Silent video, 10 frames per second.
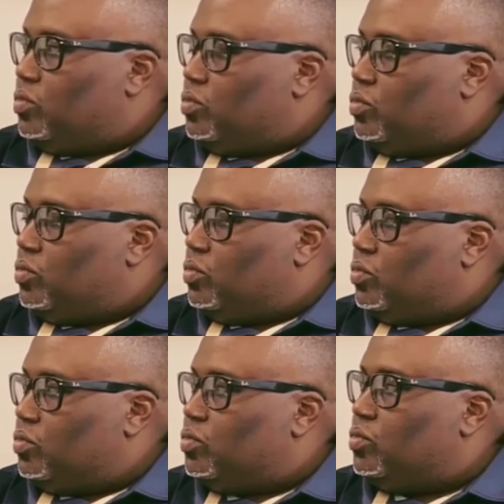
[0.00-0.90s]

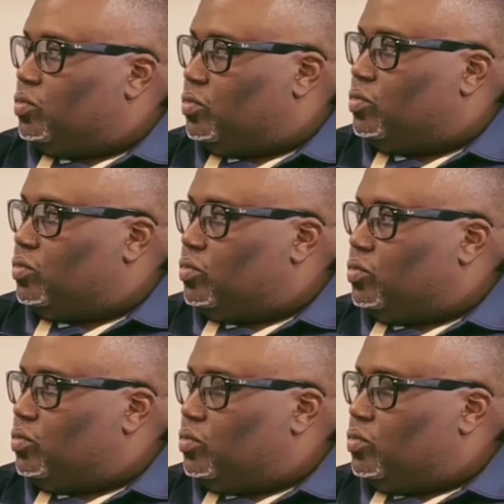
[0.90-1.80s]

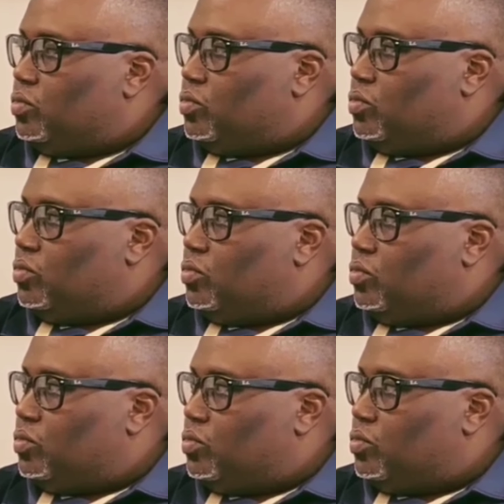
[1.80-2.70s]

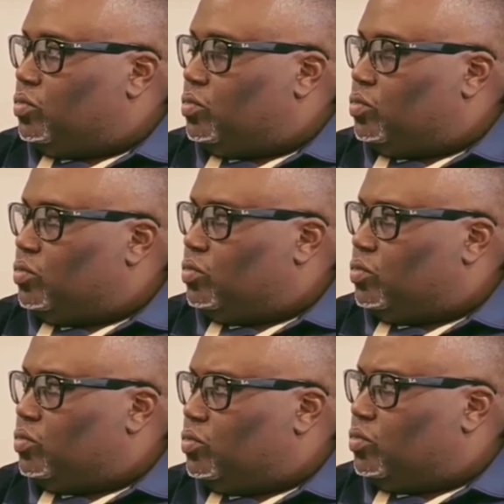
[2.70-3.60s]

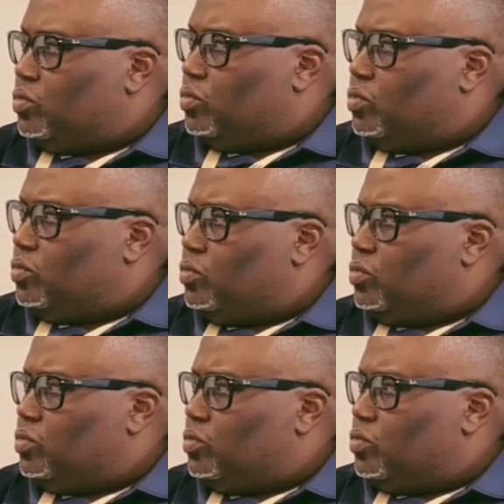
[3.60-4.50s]

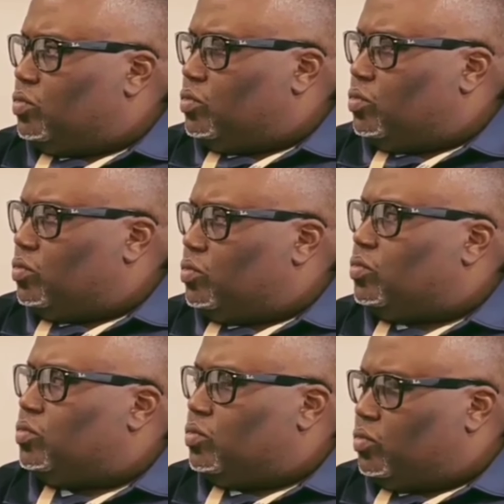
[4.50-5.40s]

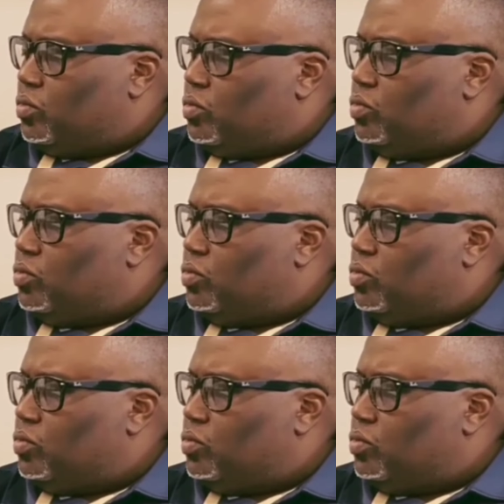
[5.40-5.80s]
(not speaking)